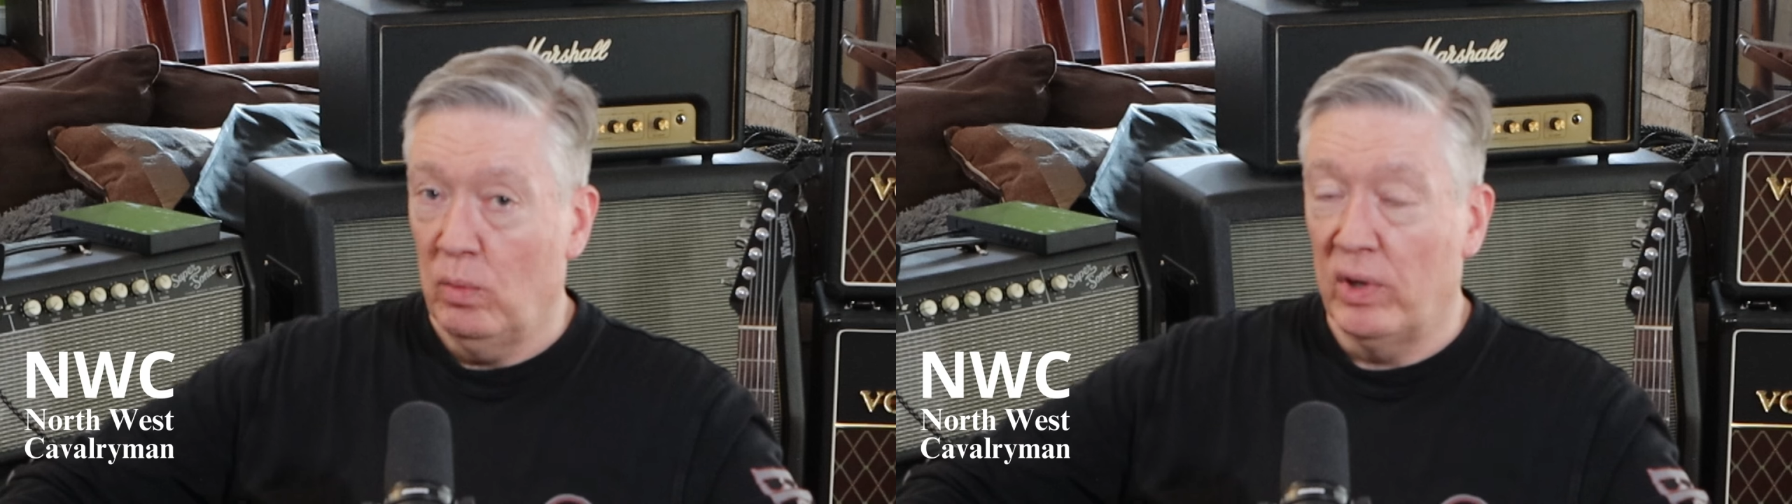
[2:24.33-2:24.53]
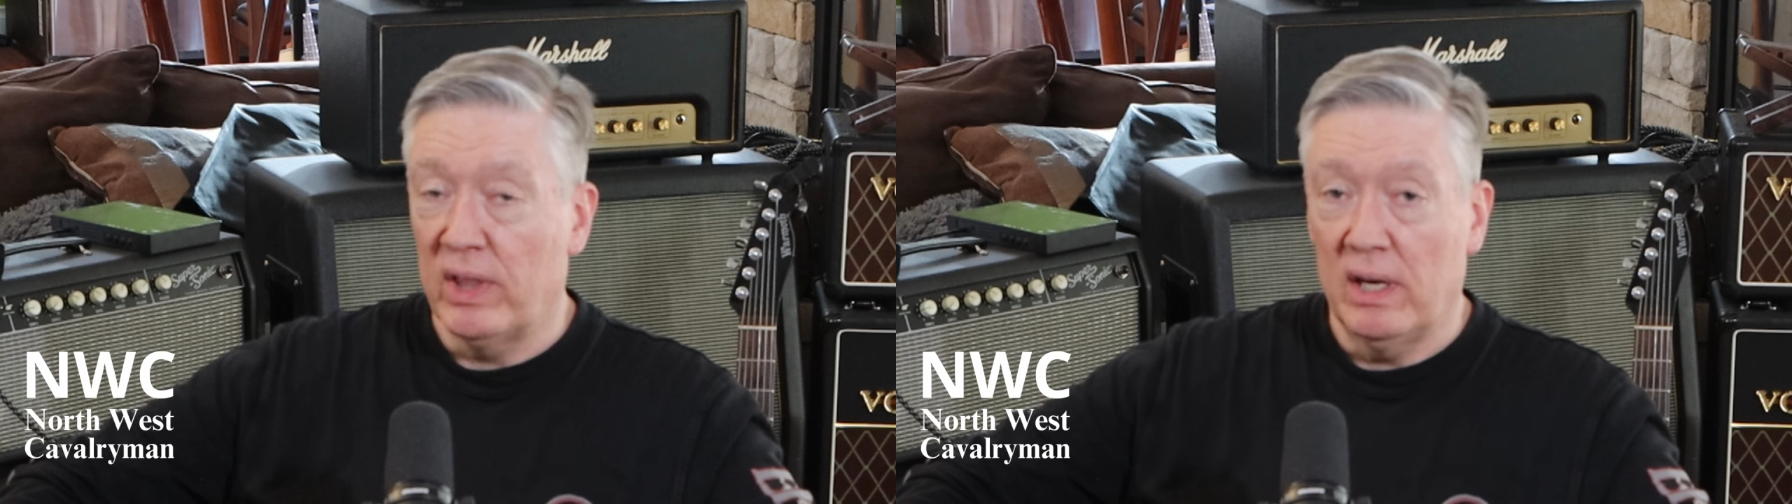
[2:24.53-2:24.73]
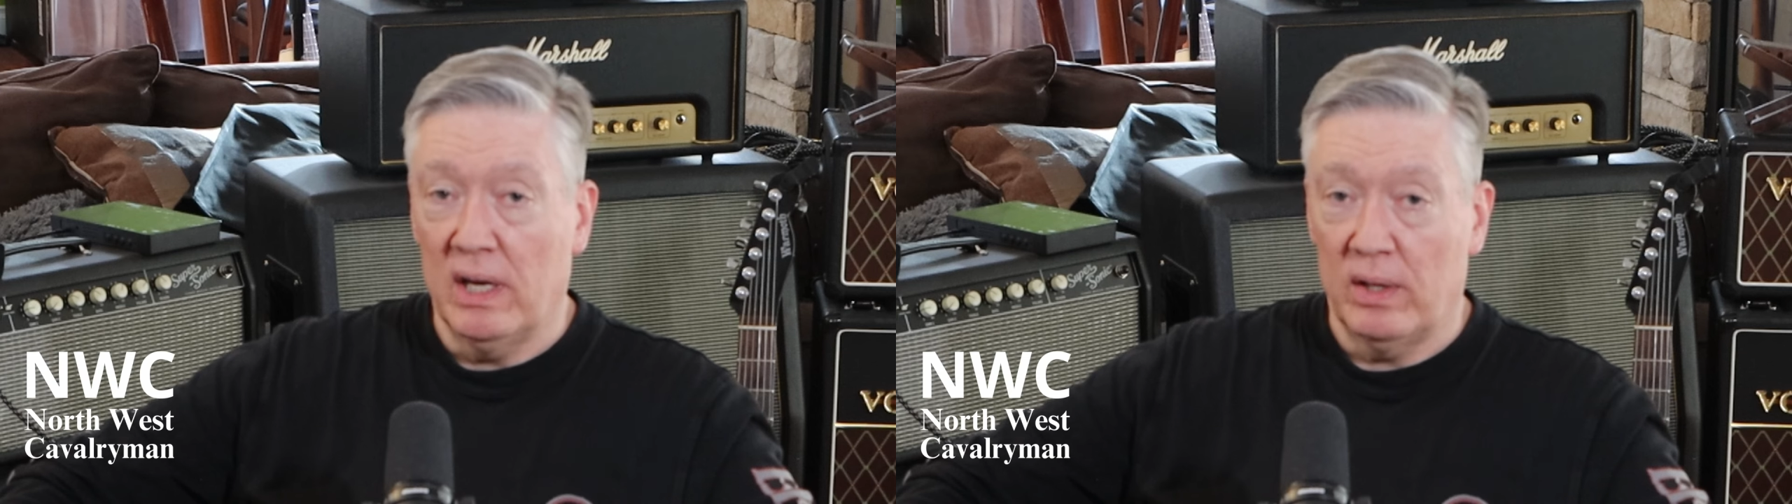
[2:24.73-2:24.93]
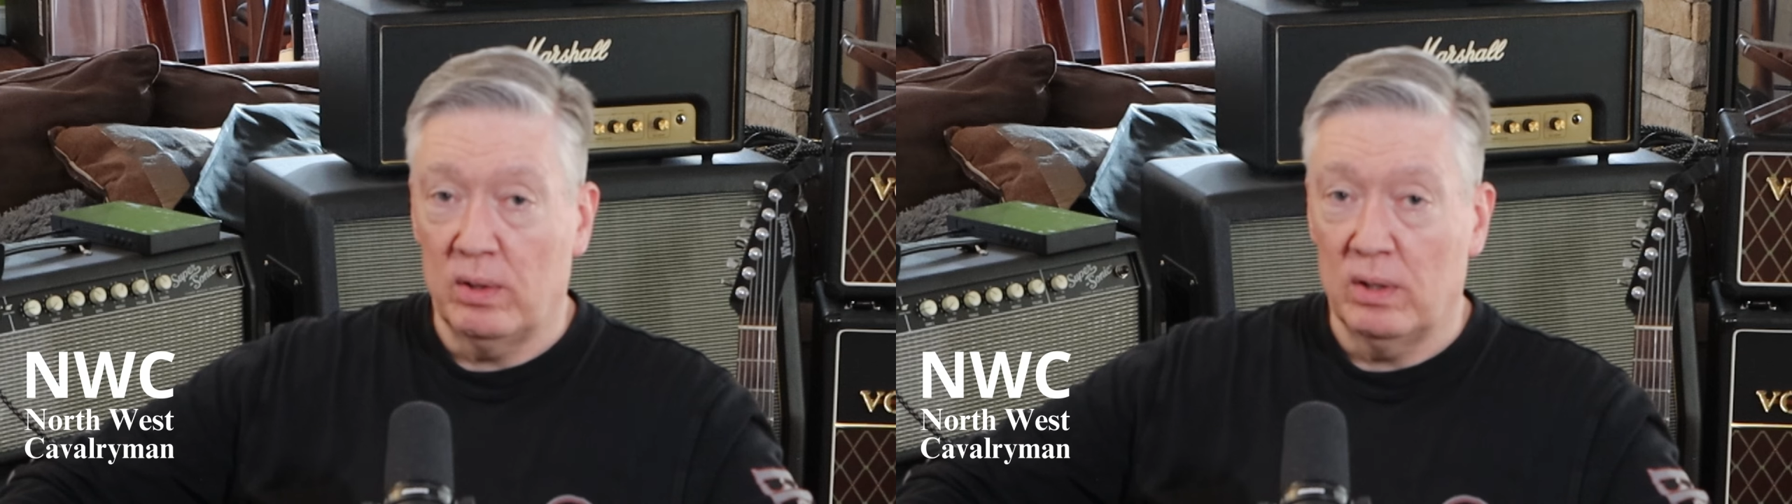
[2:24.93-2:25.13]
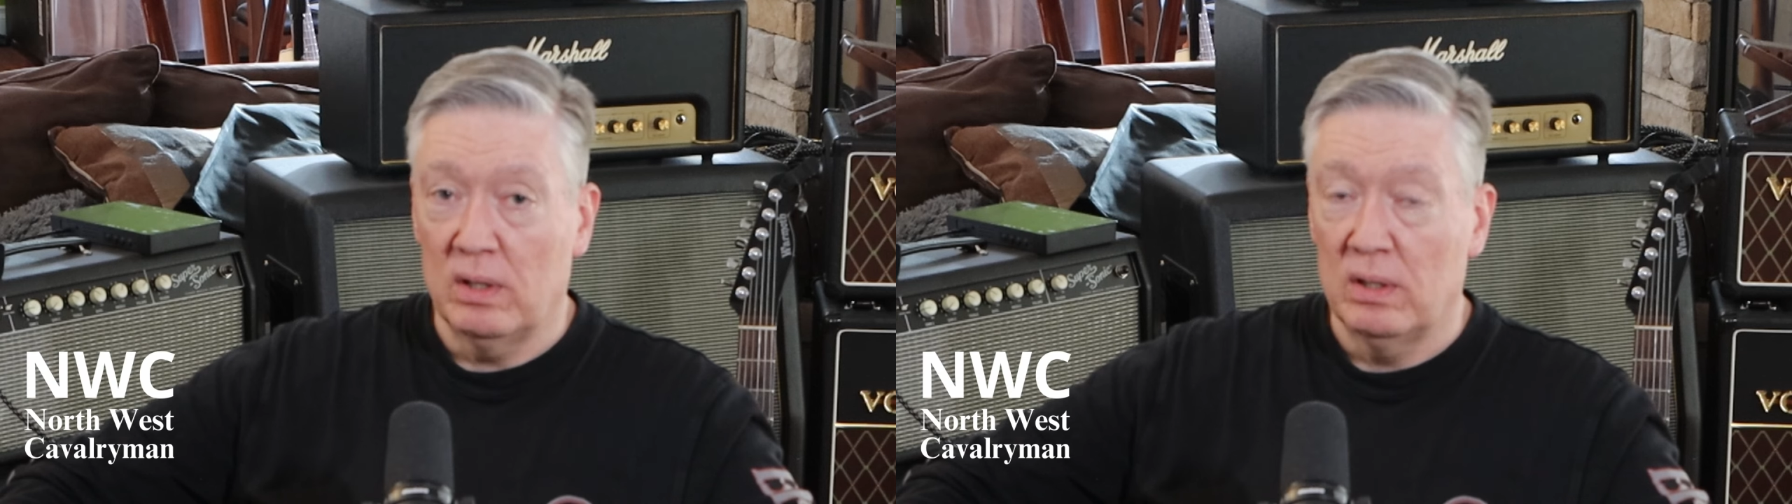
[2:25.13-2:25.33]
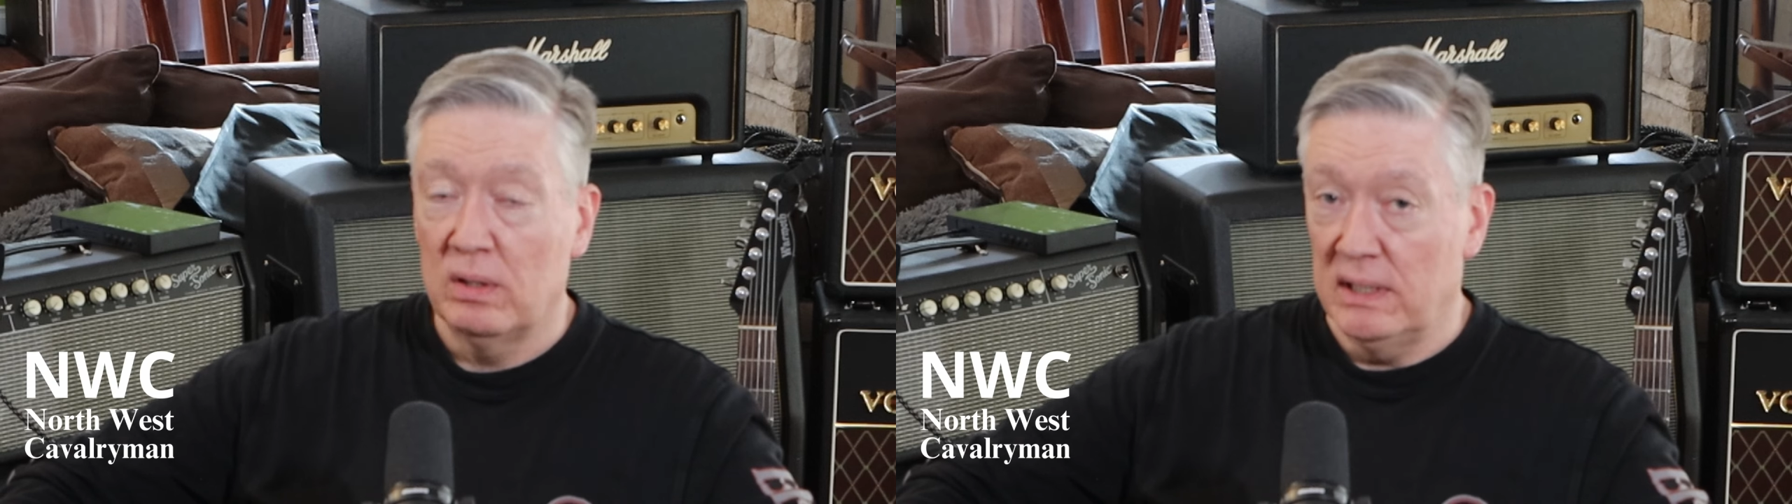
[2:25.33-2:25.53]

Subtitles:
with another